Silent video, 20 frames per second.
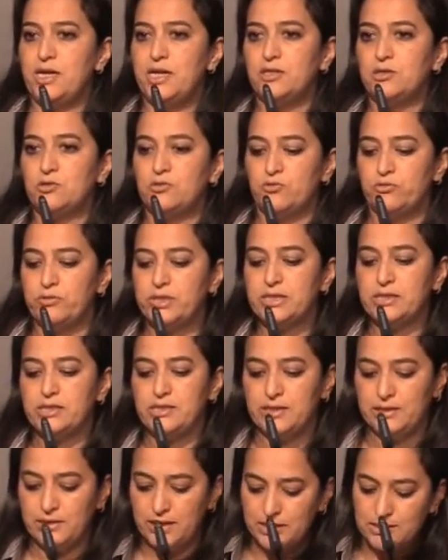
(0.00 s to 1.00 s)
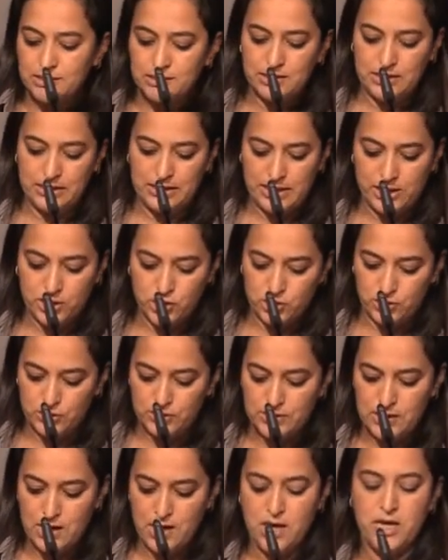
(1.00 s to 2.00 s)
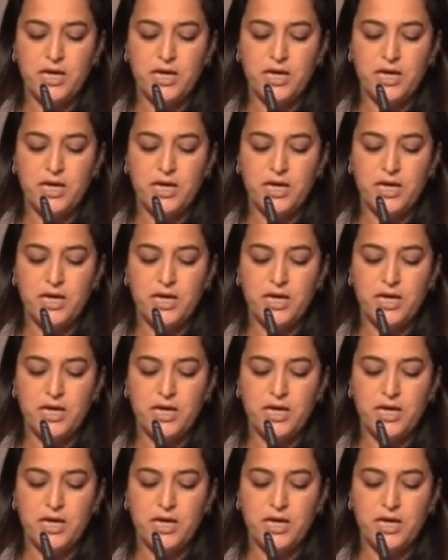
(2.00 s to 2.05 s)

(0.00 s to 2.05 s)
8 touristic destinations,